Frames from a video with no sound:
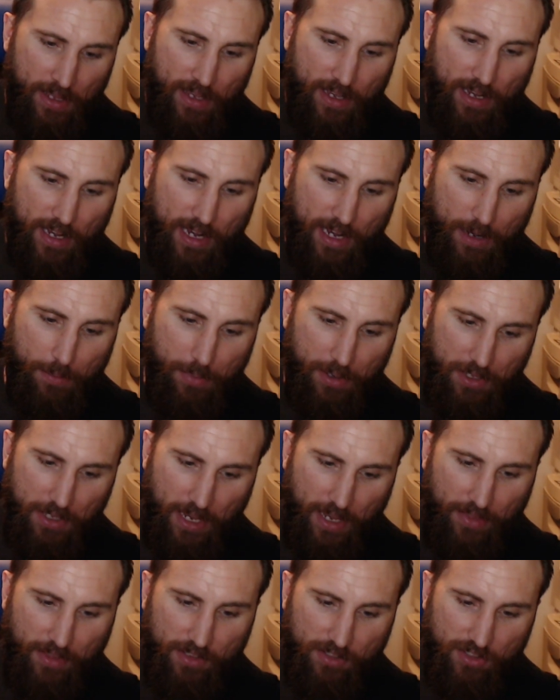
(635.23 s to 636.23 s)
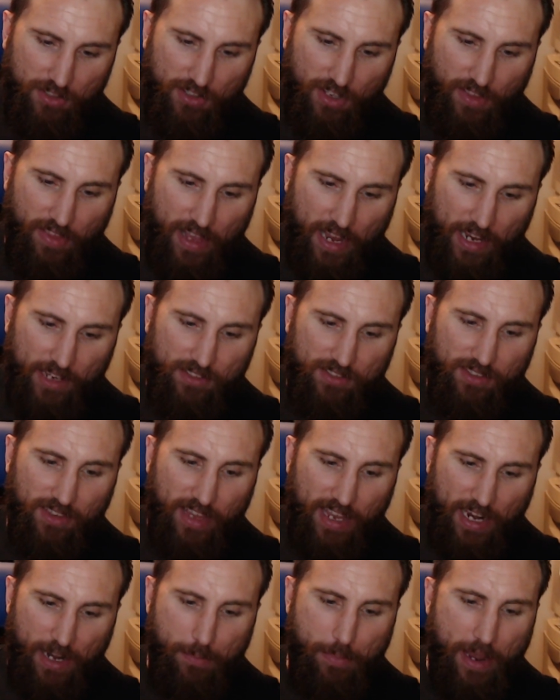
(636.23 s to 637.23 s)
But yeah, this is a nice
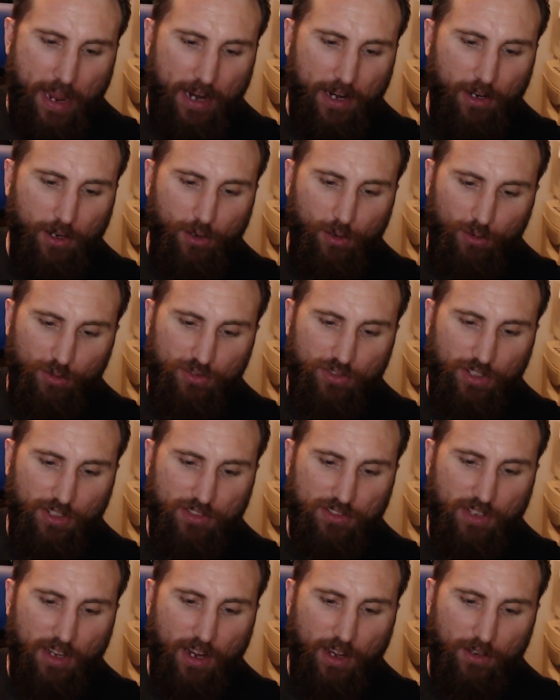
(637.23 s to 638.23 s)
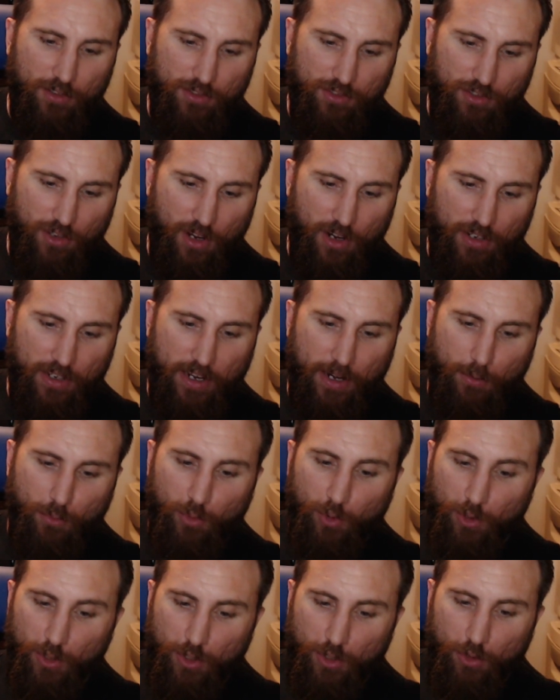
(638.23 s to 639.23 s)
laid-back acoustic style song that I
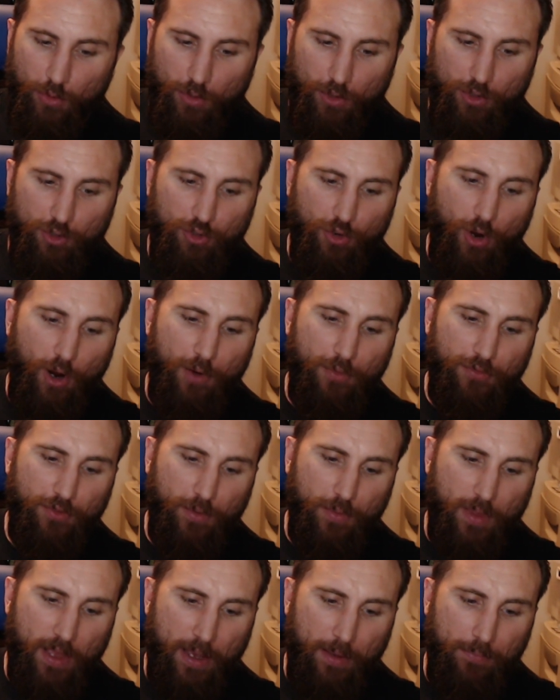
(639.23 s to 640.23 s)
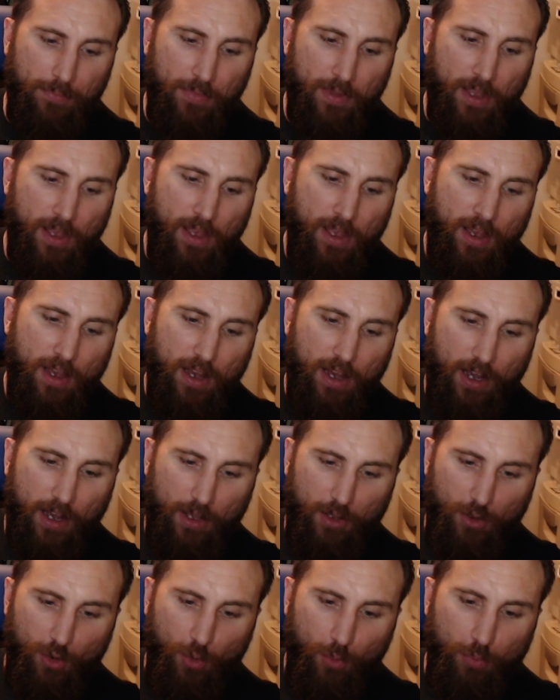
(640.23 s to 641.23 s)
really do enjoy from them.
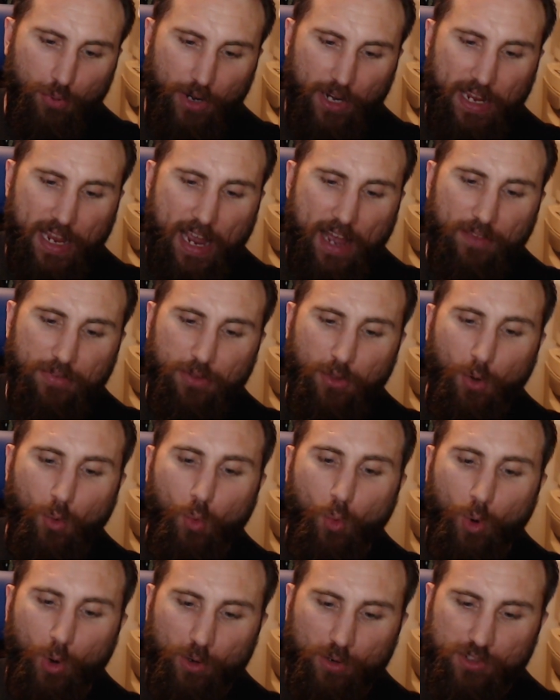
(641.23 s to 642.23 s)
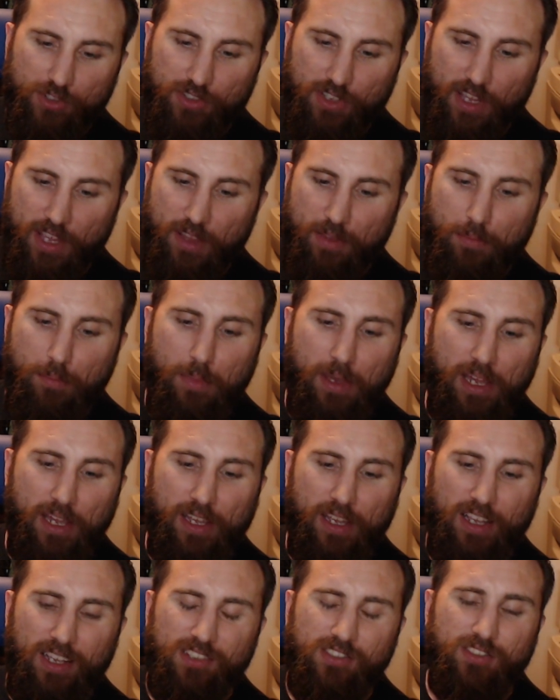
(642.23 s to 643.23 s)
You Bring Out the Worst in
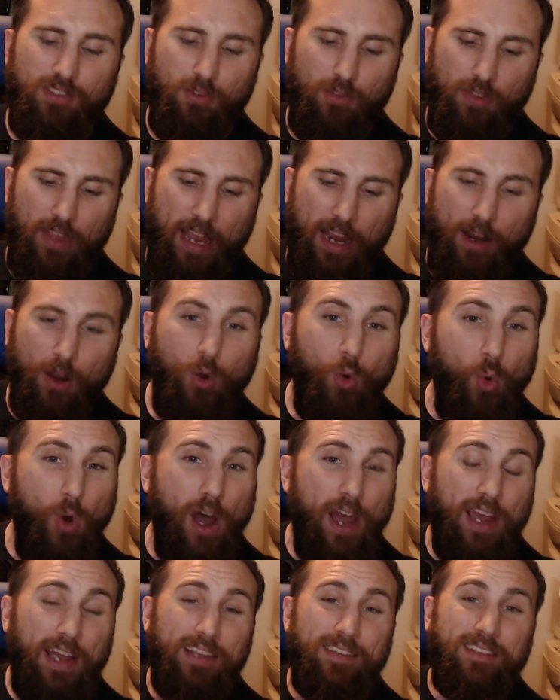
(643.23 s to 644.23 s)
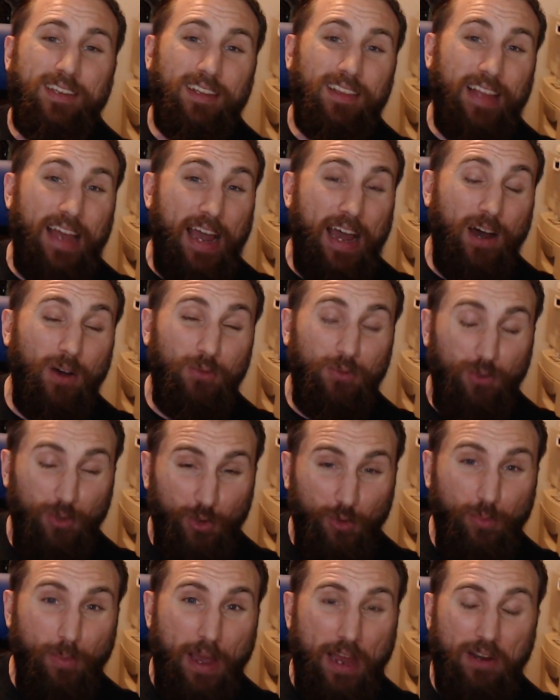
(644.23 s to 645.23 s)
Me is that quiet to loud
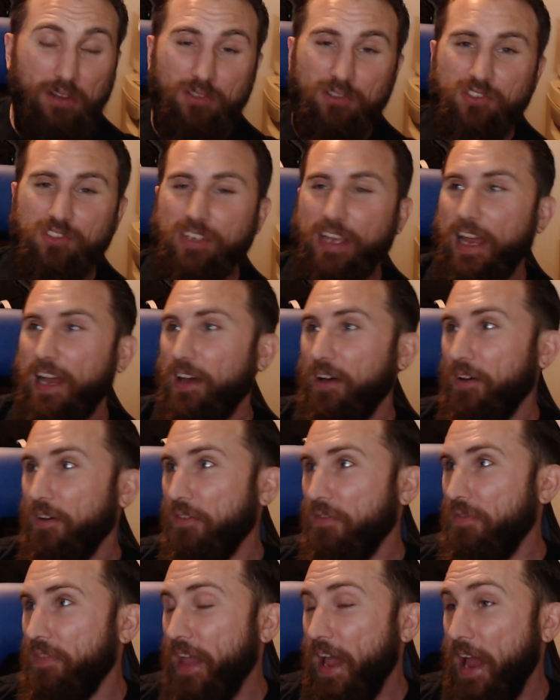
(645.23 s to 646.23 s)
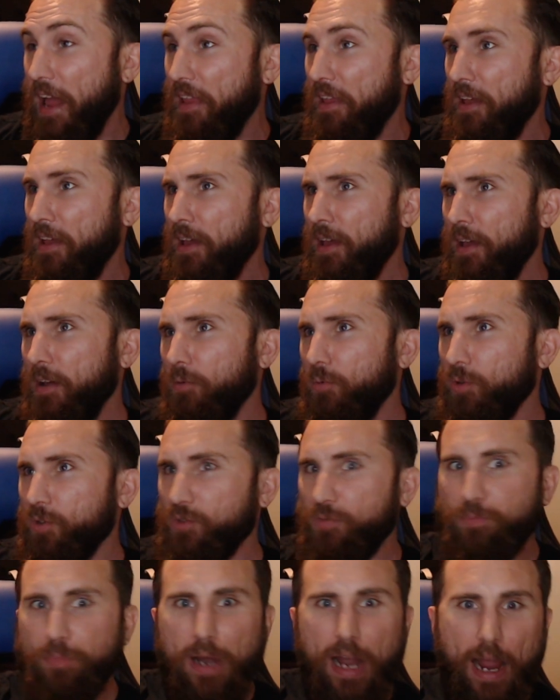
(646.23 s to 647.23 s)
nu metal sound that
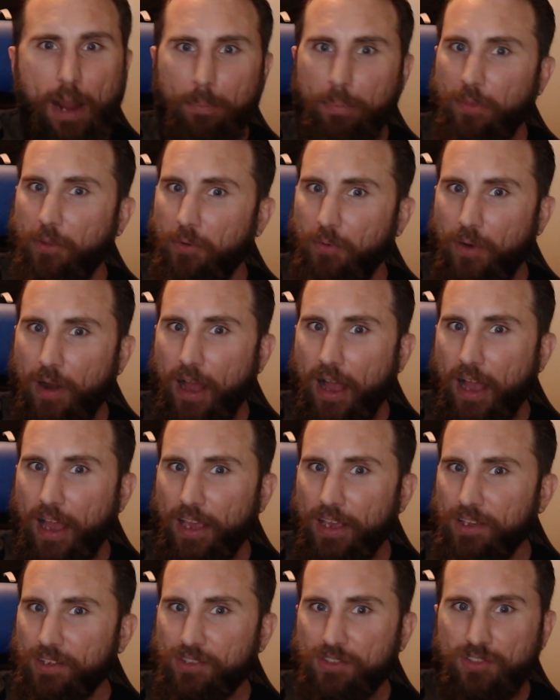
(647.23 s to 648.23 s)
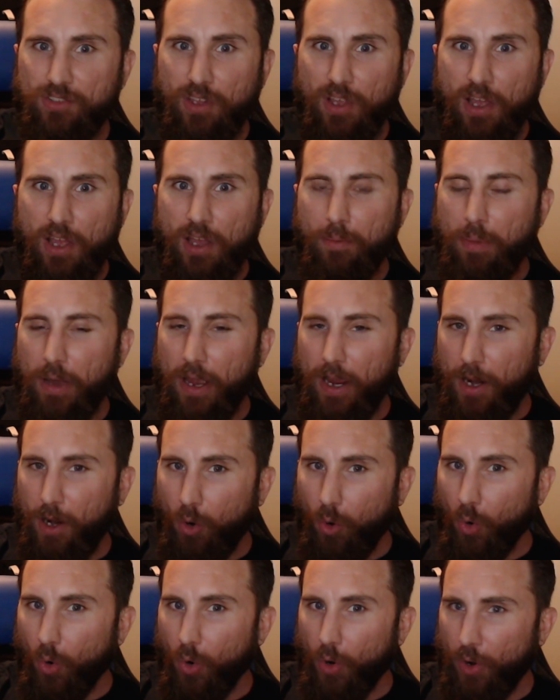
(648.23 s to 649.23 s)
was popularized by
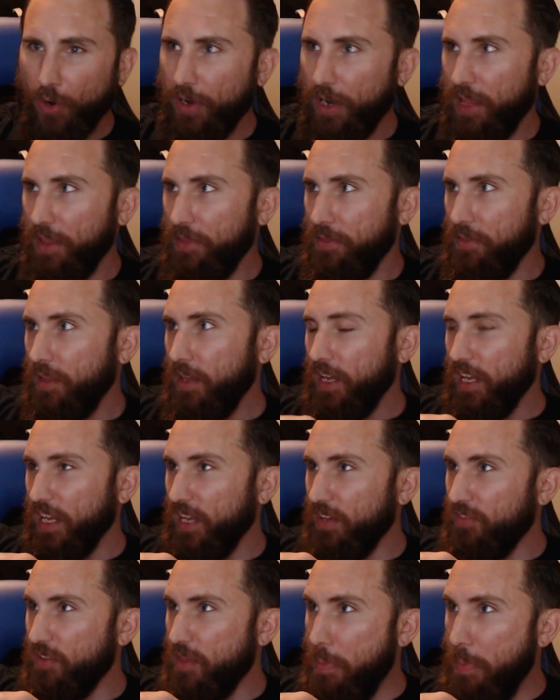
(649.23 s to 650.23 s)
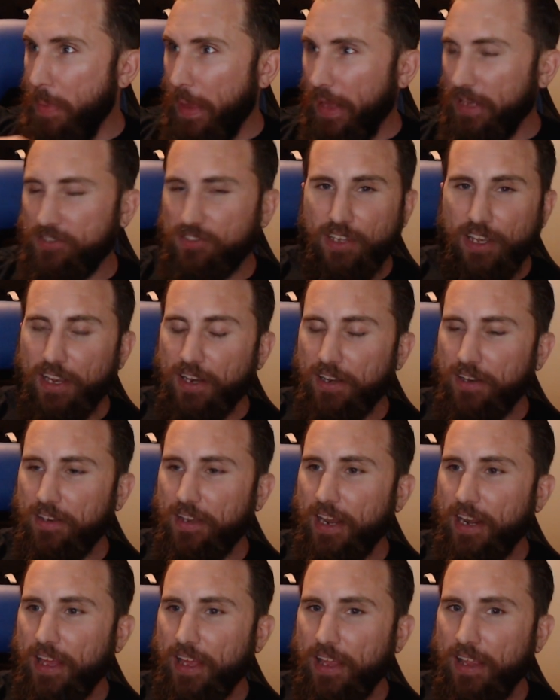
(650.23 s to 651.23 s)
Korn, and even Bizkit
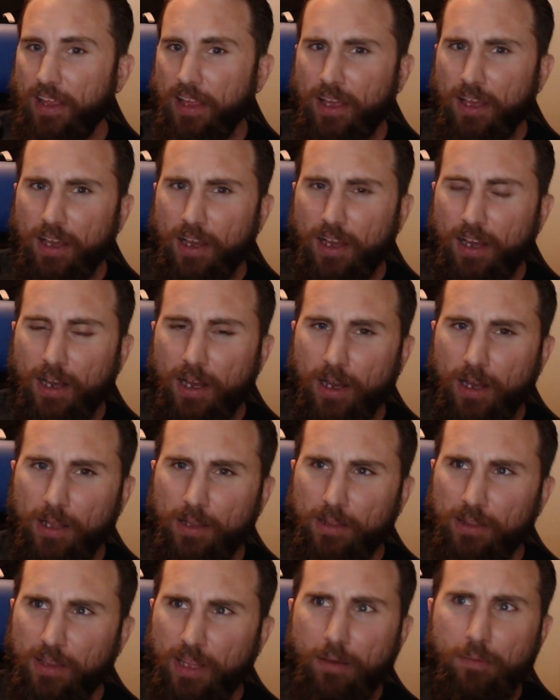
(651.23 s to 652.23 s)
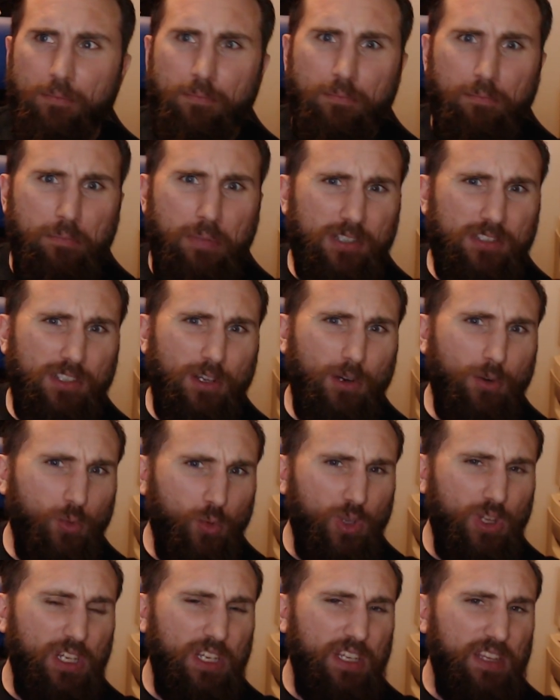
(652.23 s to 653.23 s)
did it. Limp Bizkit
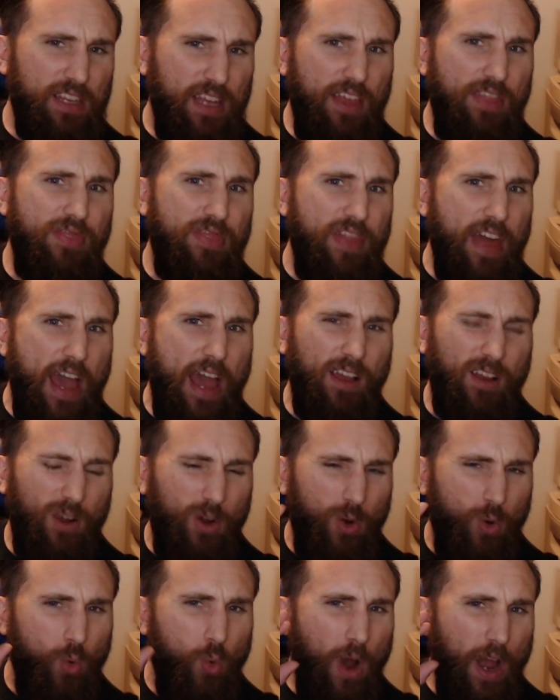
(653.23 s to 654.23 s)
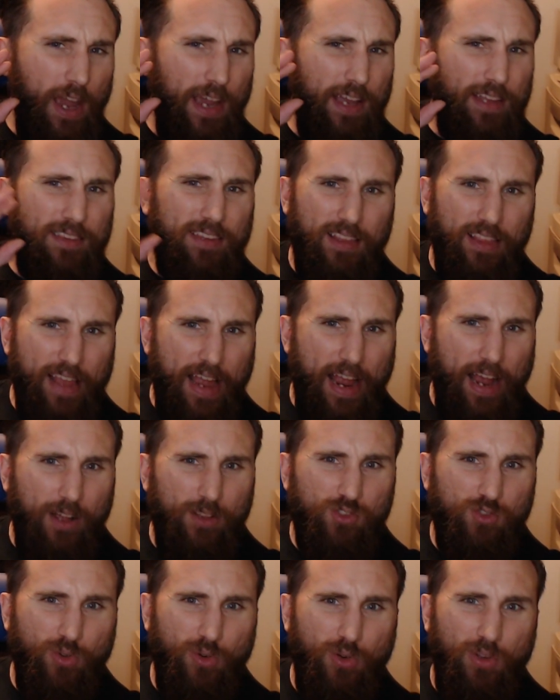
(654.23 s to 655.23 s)
really did that quiet to
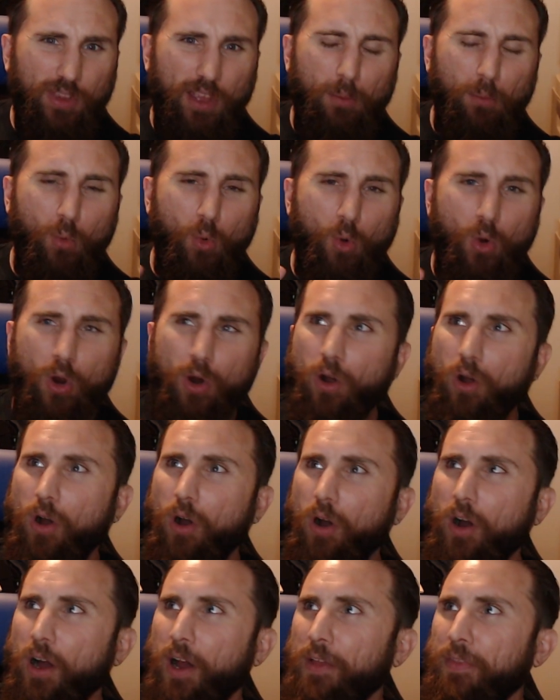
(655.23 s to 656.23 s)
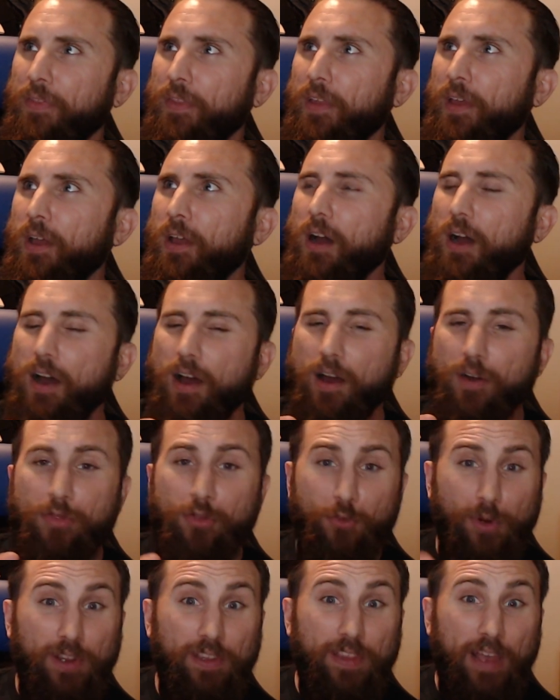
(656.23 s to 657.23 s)
loud sort of thing more on
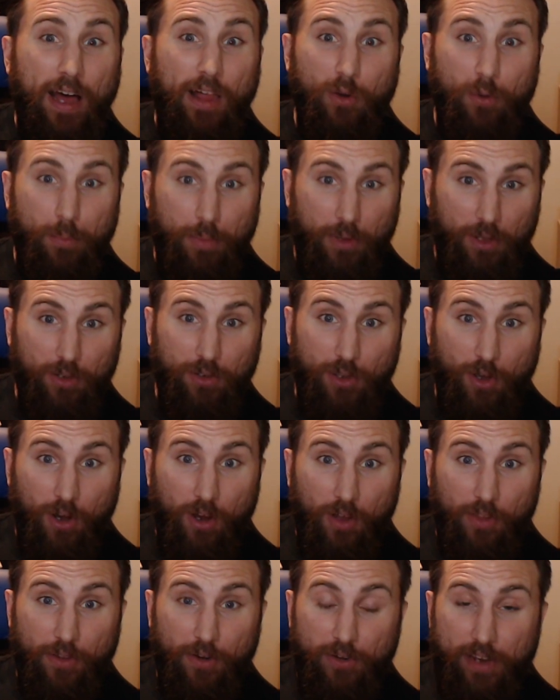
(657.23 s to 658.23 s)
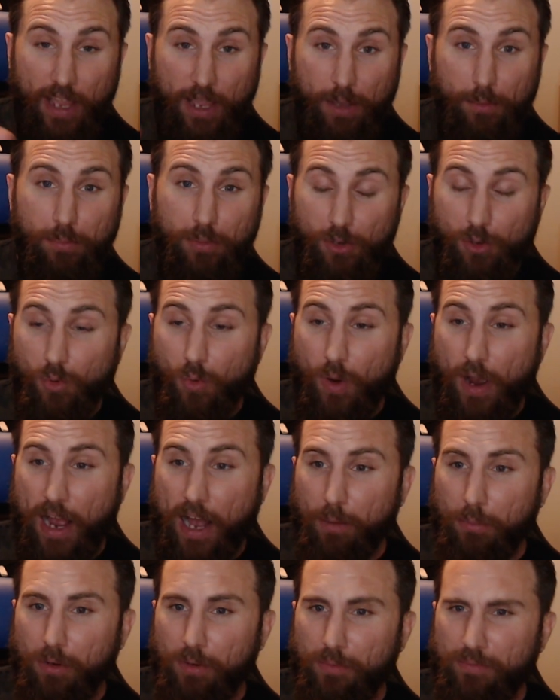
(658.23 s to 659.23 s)
$3 Bill, Y'all, their debut
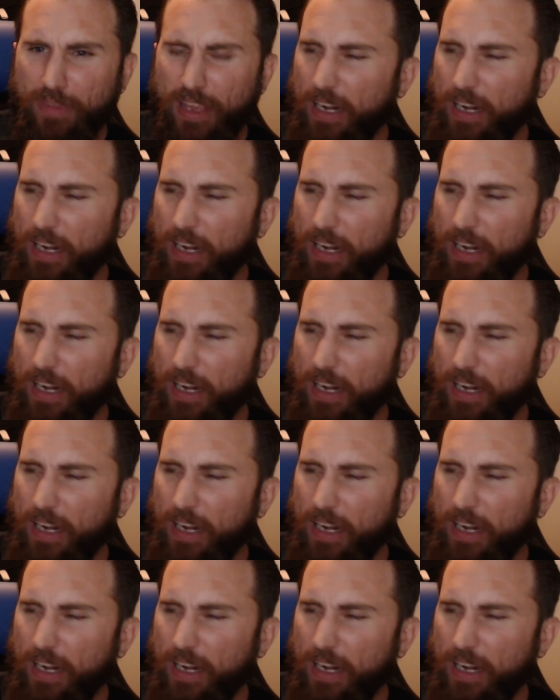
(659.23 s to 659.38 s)
album.